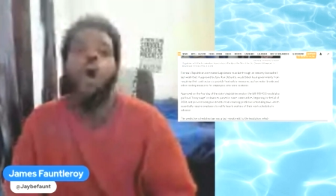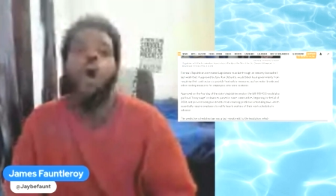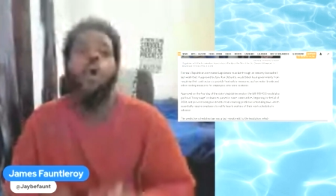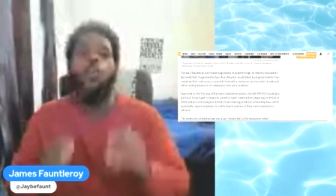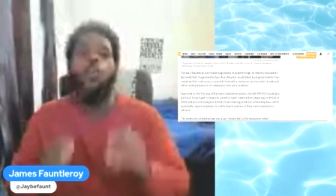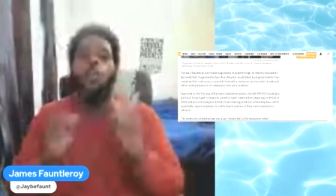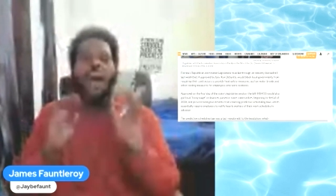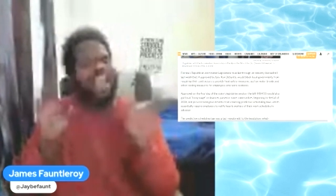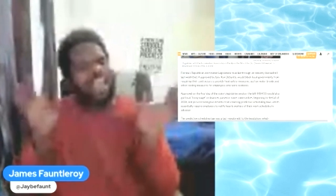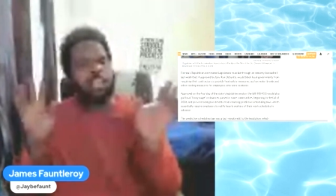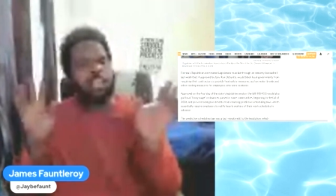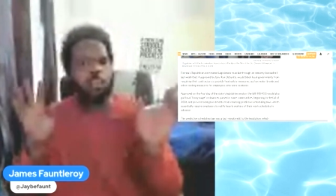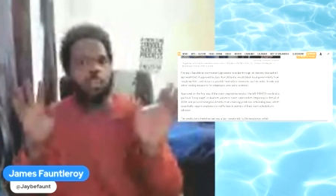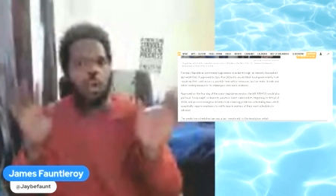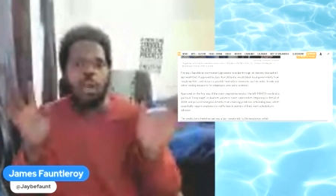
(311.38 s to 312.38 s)
world?
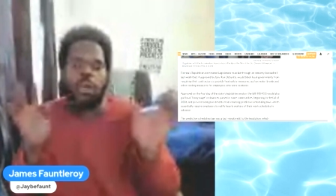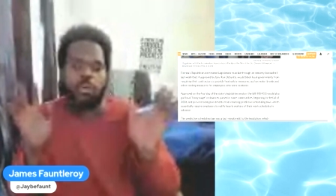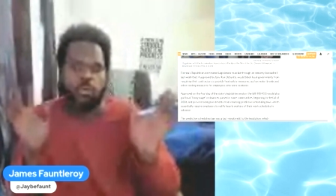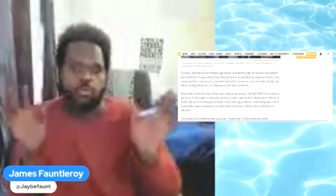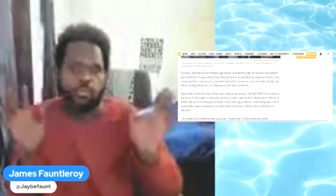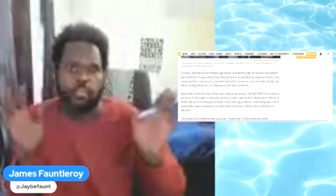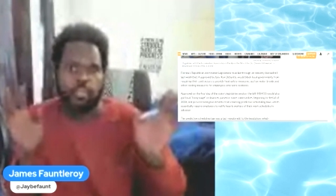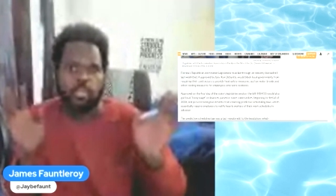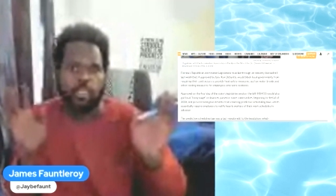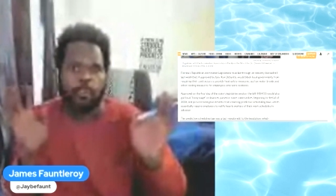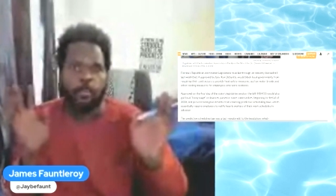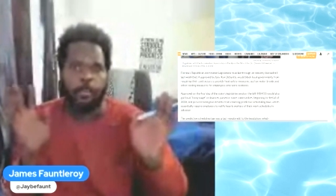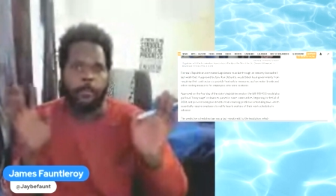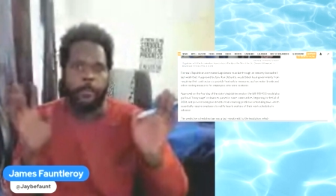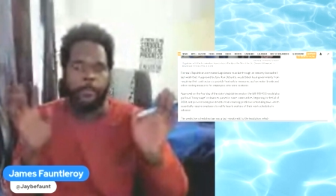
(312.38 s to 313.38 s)

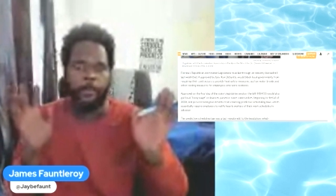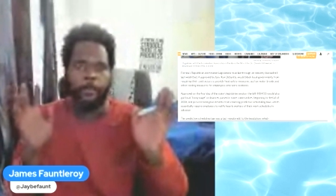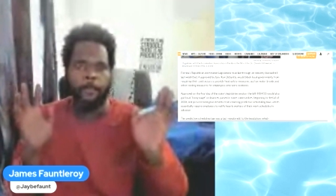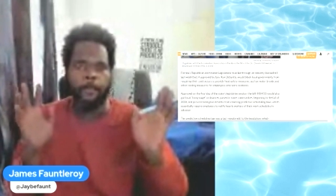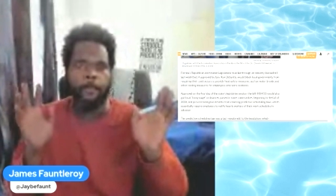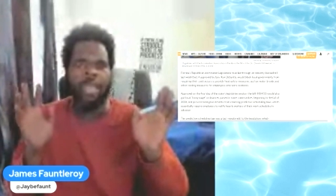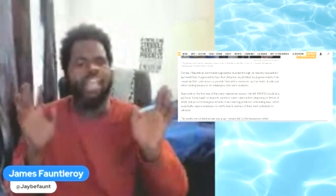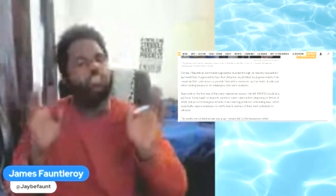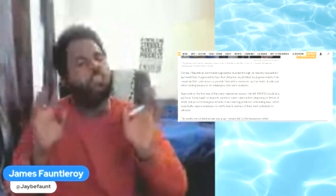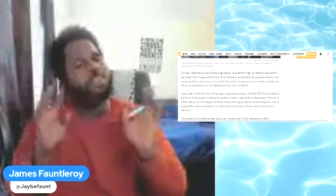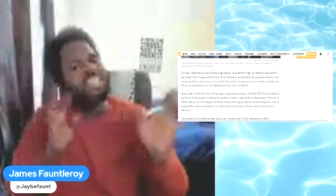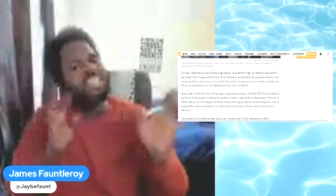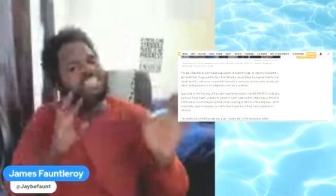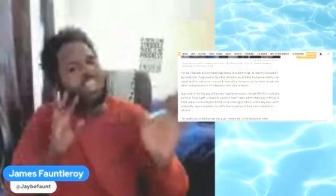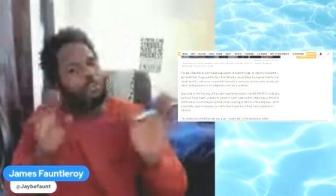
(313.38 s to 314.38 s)
And you mean to tell me that you're
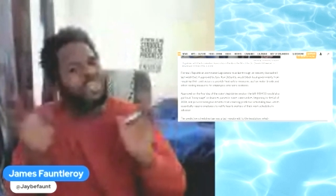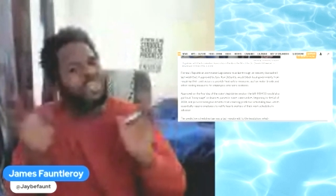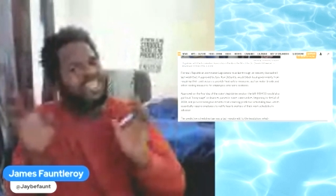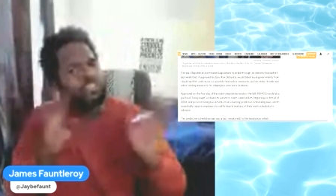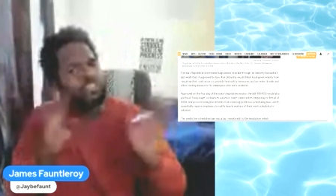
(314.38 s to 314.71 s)
not going to